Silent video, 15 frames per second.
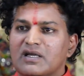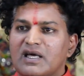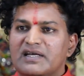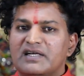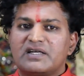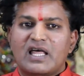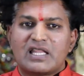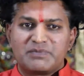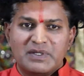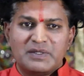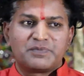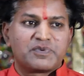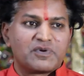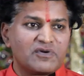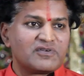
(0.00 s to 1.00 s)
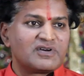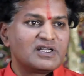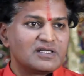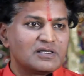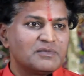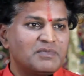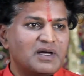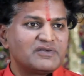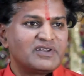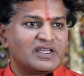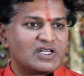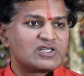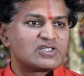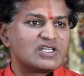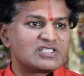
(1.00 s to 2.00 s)
And it has been proved by
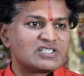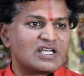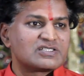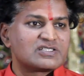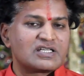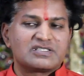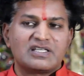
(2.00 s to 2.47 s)
various researchers